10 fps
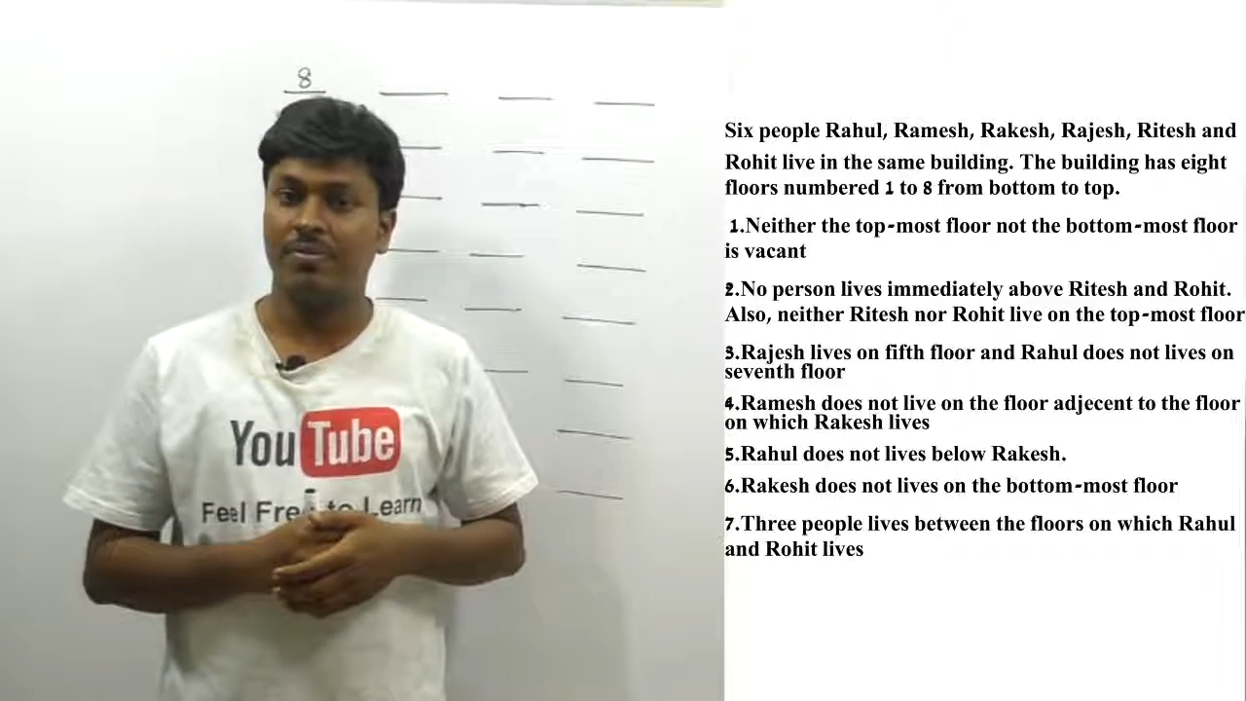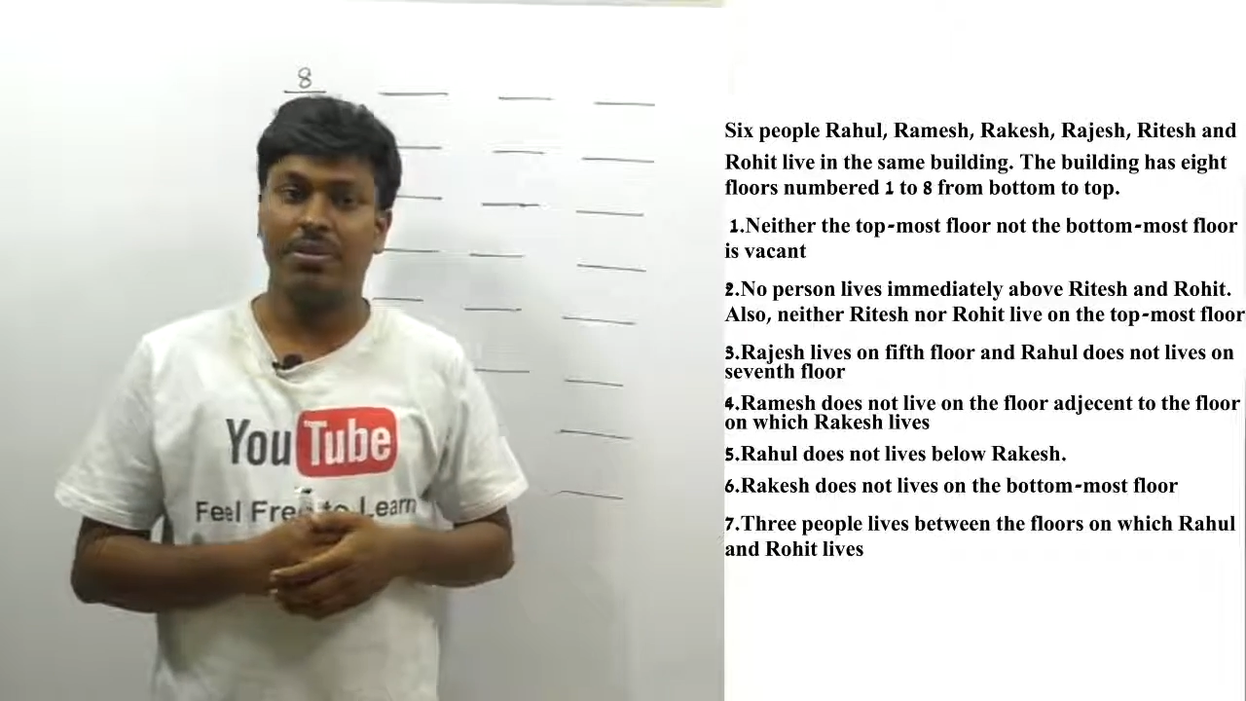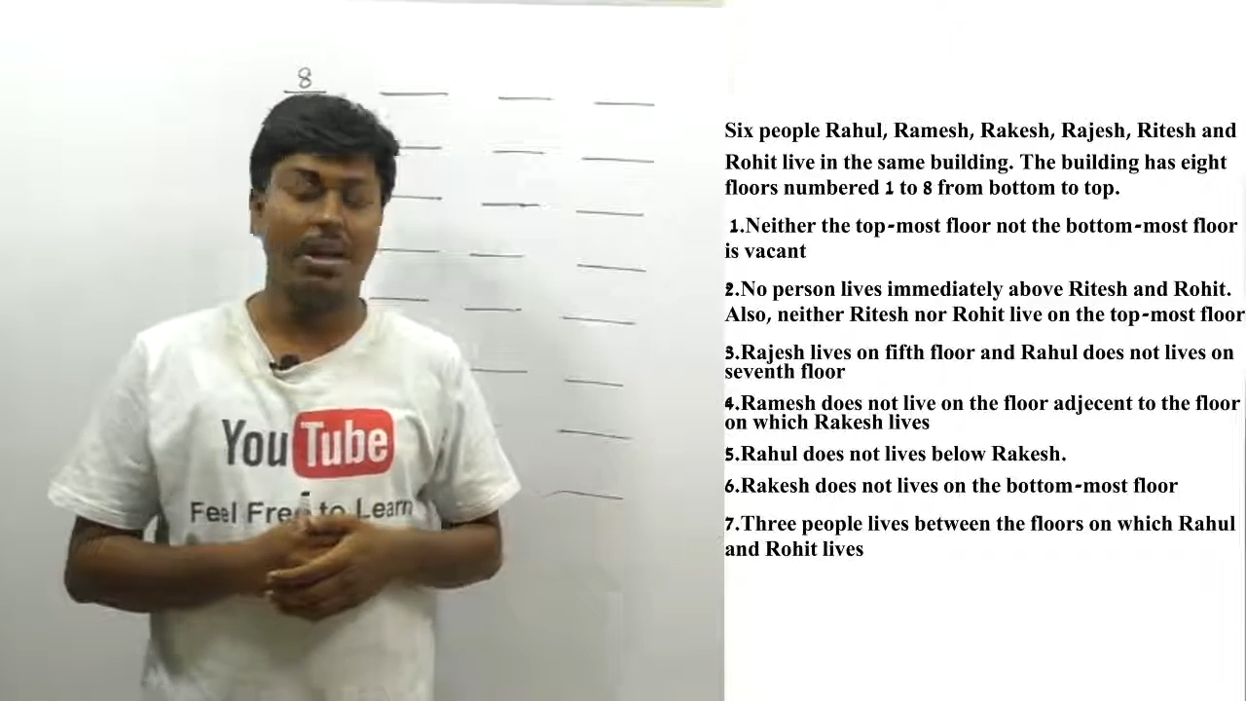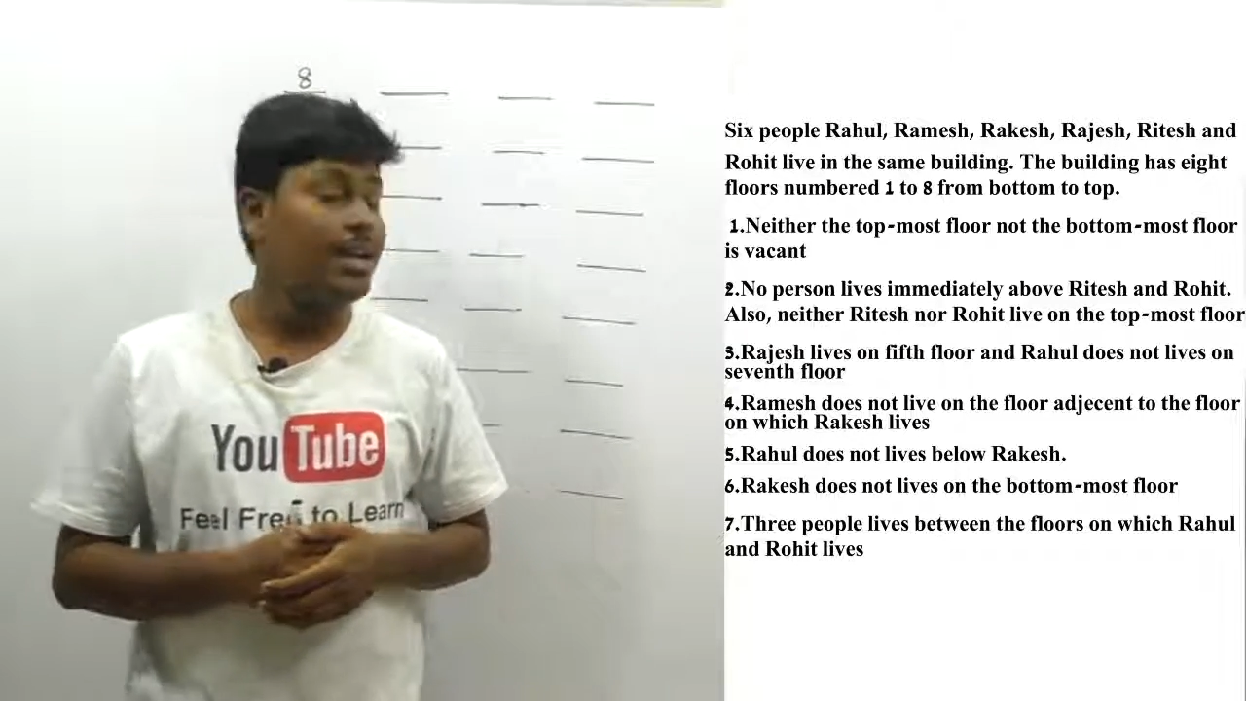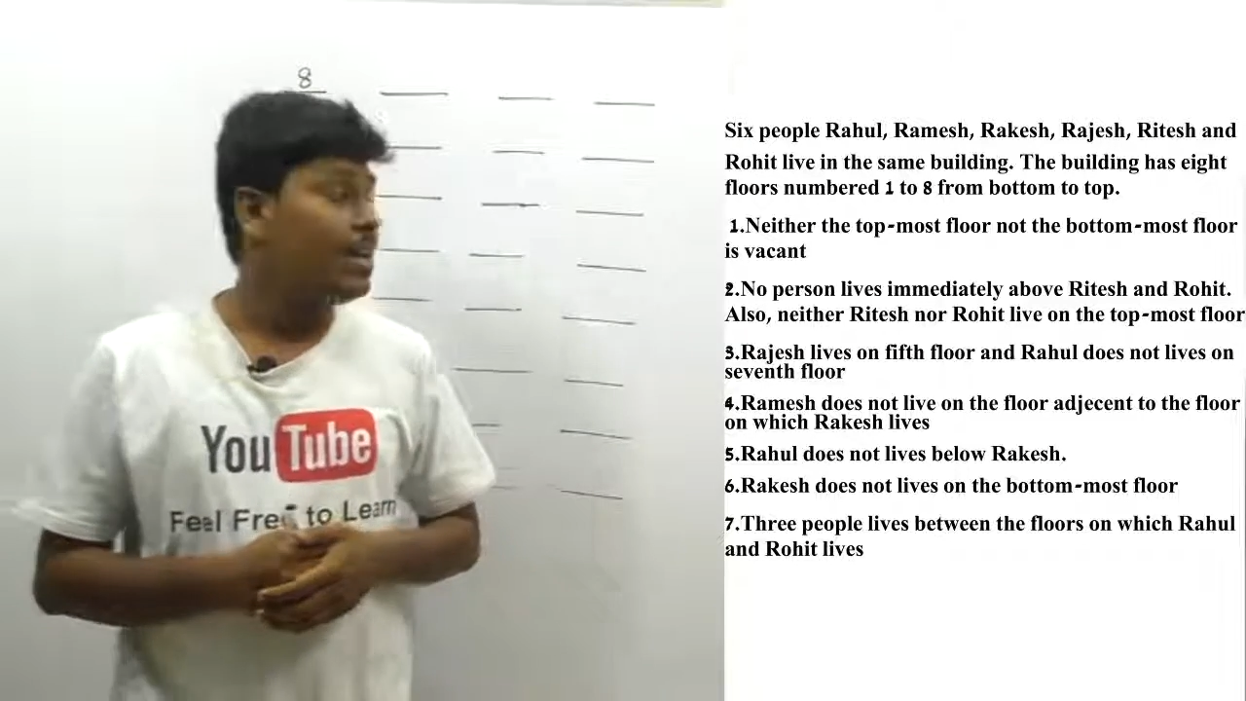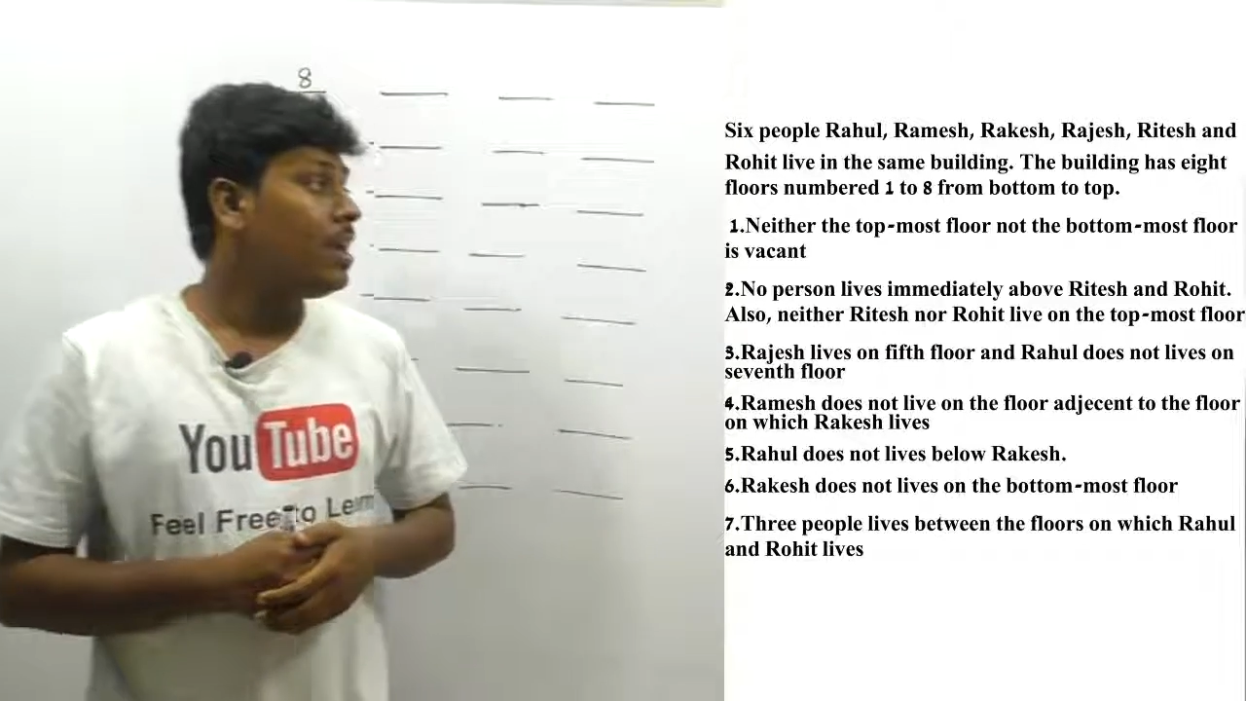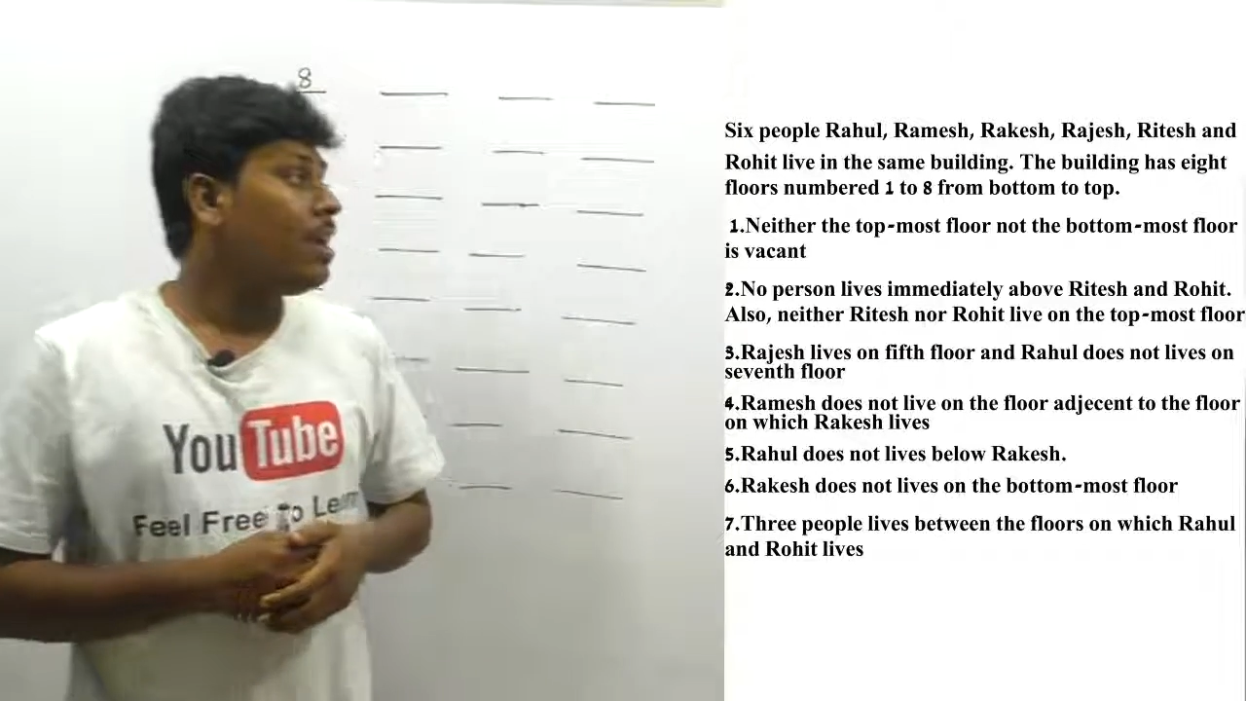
floor, right?